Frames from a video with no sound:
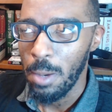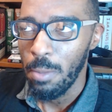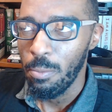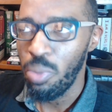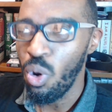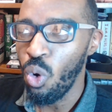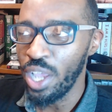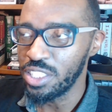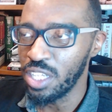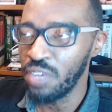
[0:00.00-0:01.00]

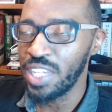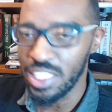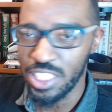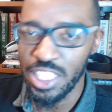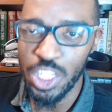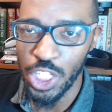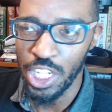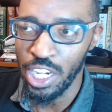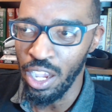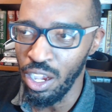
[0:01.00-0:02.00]
point of
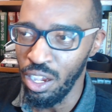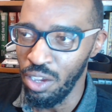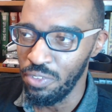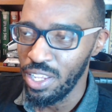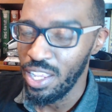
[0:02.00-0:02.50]
contention of,